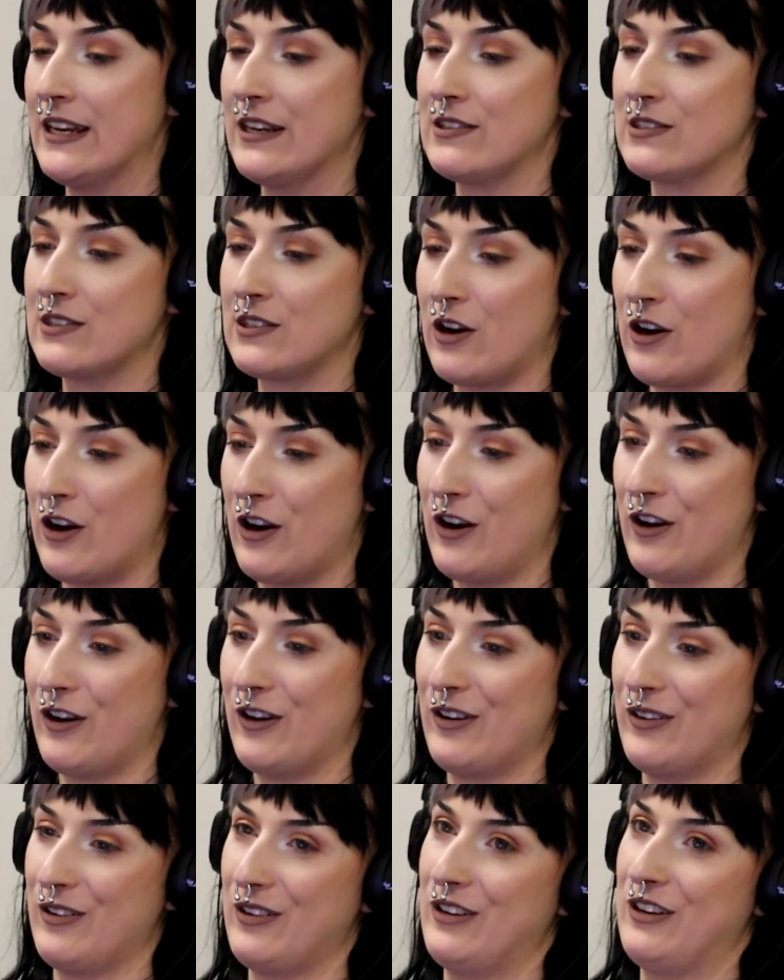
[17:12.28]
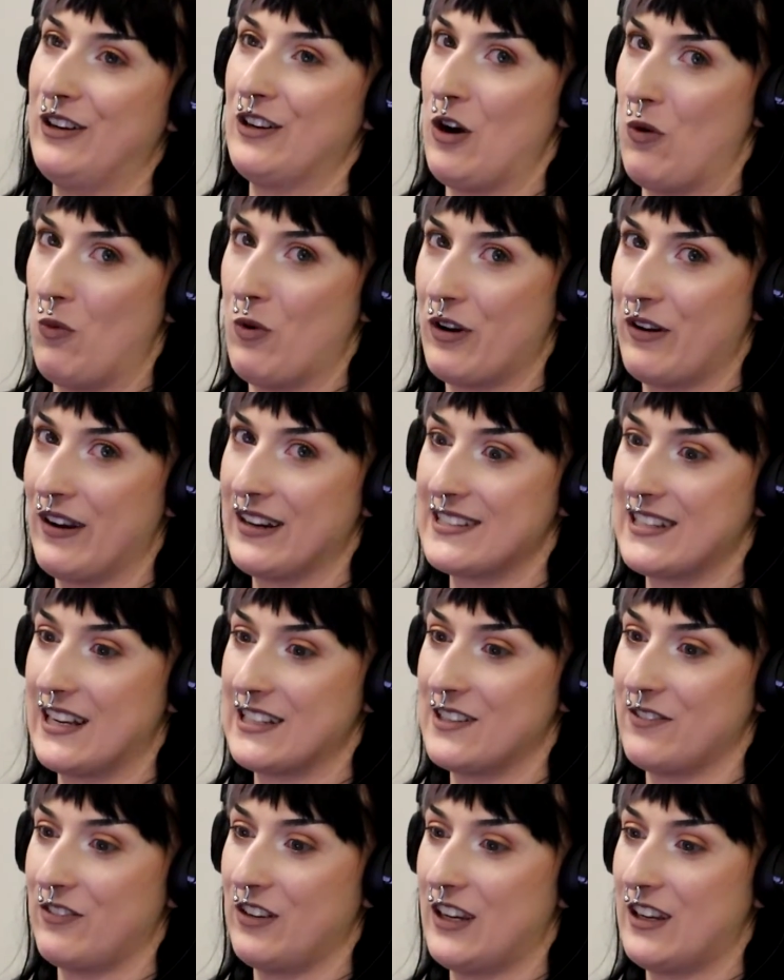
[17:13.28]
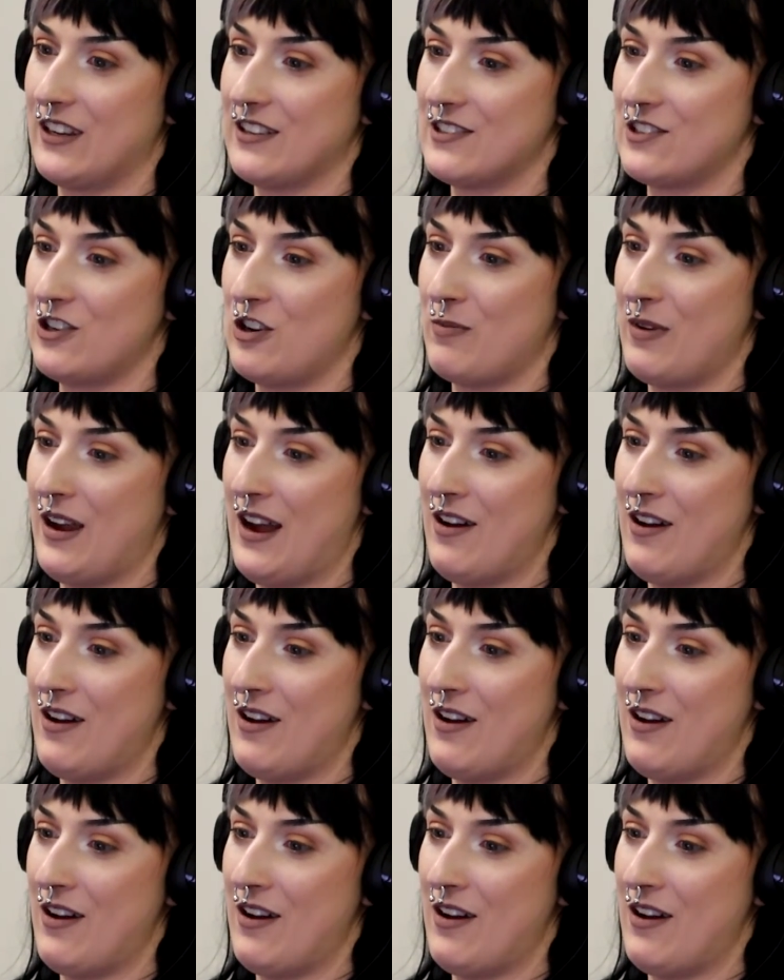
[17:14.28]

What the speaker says: So you don't want to excessively consume